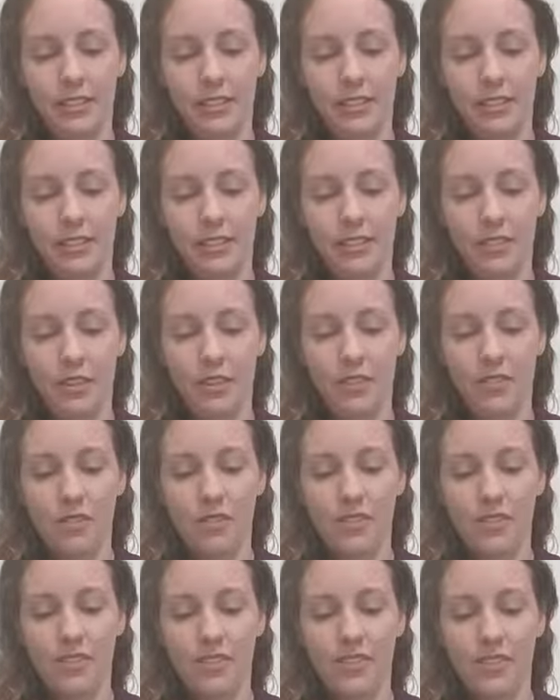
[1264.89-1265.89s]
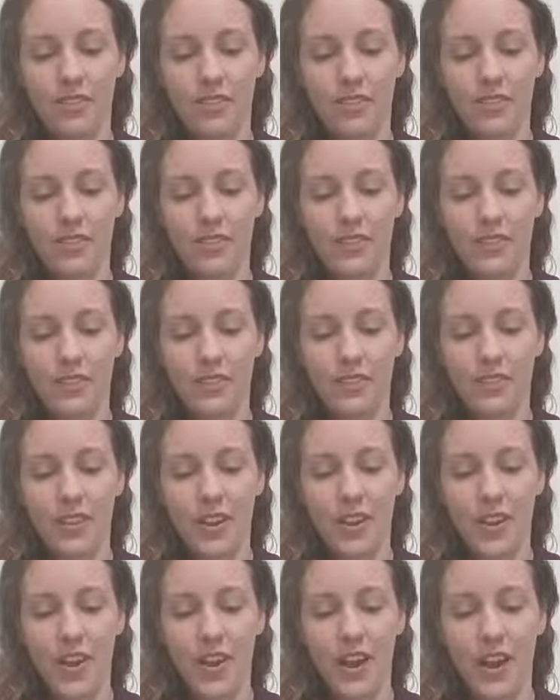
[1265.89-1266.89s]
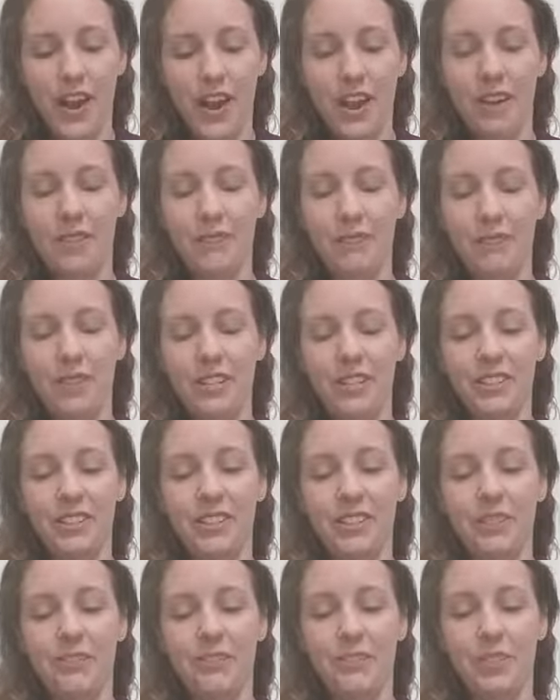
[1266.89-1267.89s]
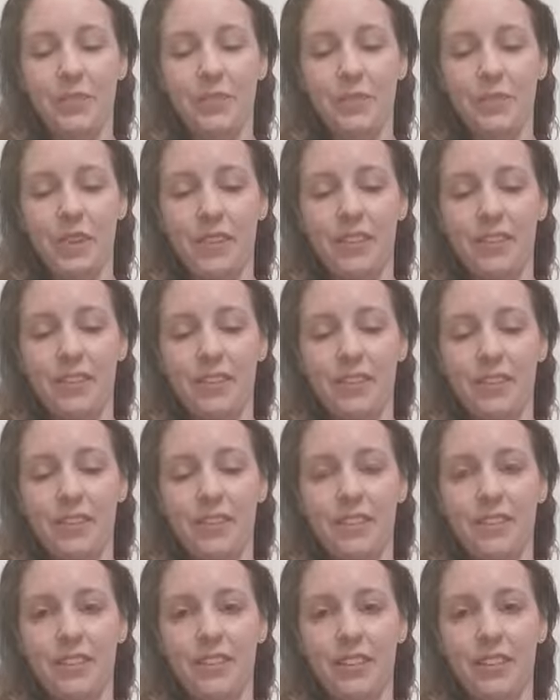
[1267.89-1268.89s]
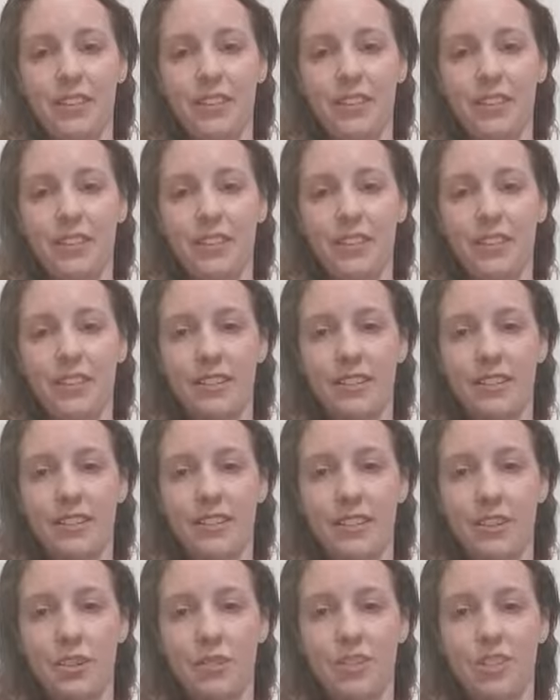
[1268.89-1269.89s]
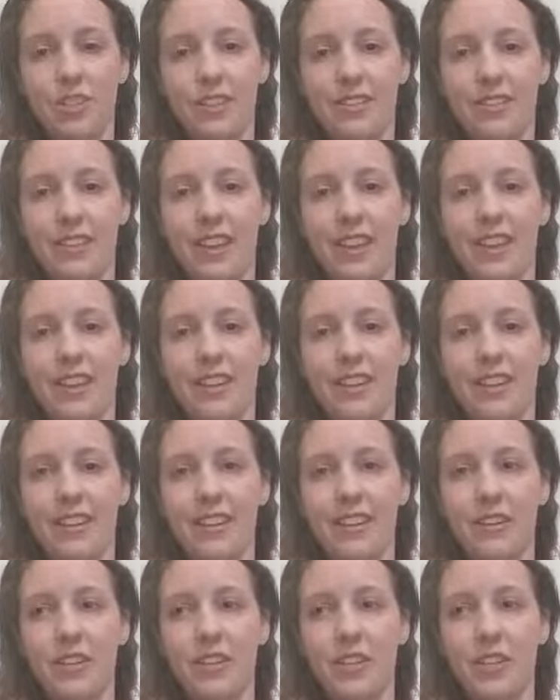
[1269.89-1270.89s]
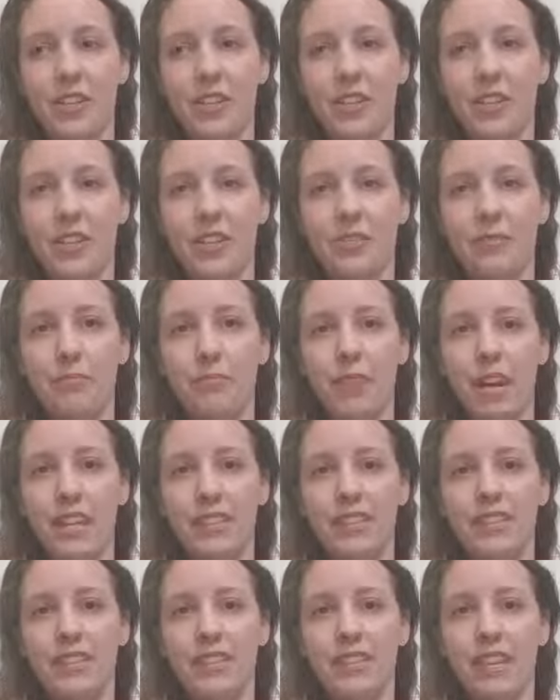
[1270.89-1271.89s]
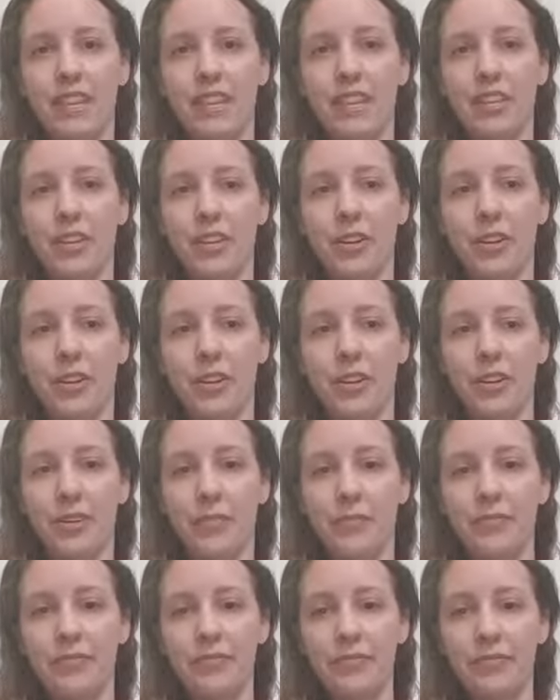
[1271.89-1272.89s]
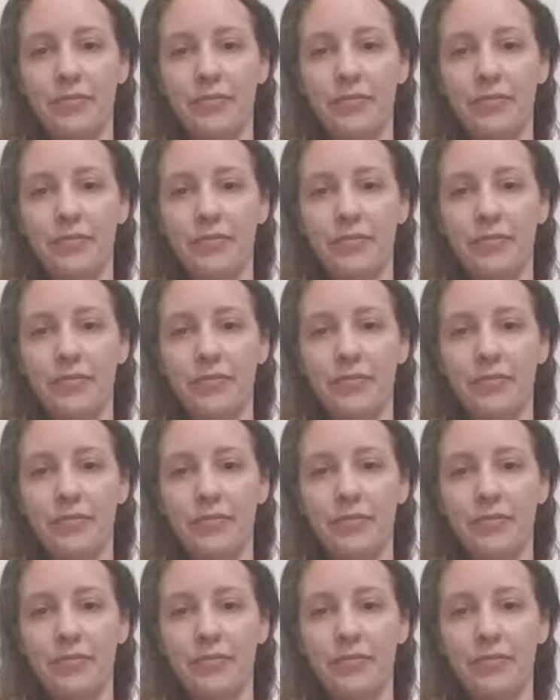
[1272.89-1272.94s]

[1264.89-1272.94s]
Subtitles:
So I want to leave you with the notion that by staying home,